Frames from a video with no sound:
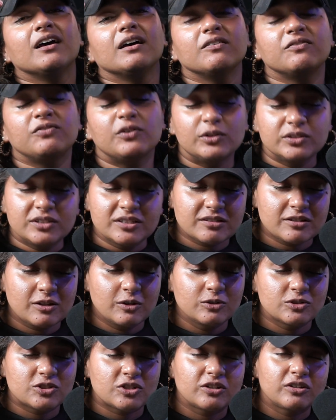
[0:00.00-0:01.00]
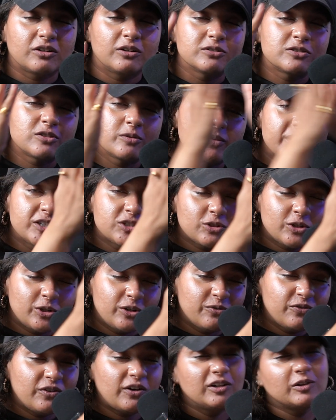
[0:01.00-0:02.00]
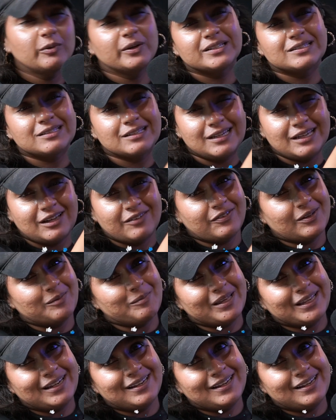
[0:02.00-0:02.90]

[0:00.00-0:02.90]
Full disclosure, also make sure you're following City FM